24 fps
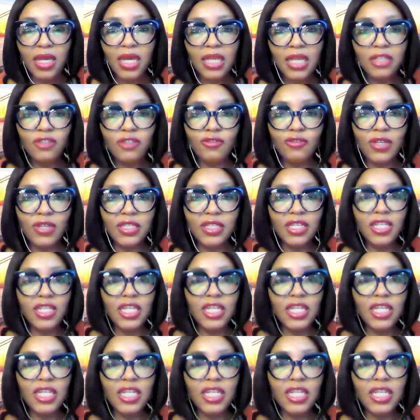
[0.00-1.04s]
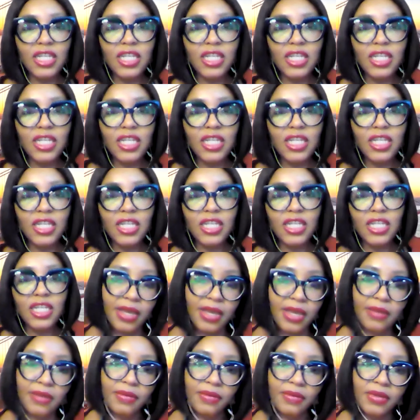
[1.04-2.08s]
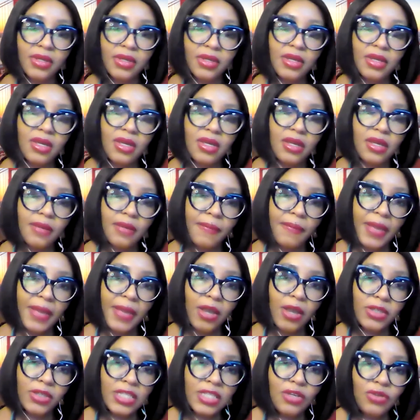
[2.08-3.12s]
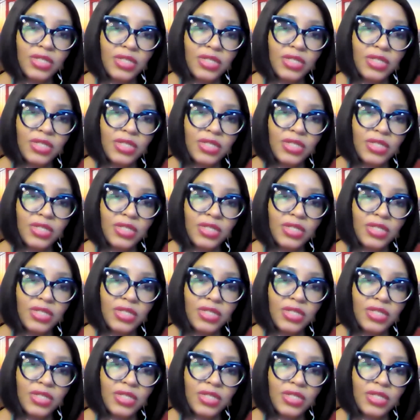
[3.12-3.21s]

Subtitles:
strategic important meetings, the HR personnel is not there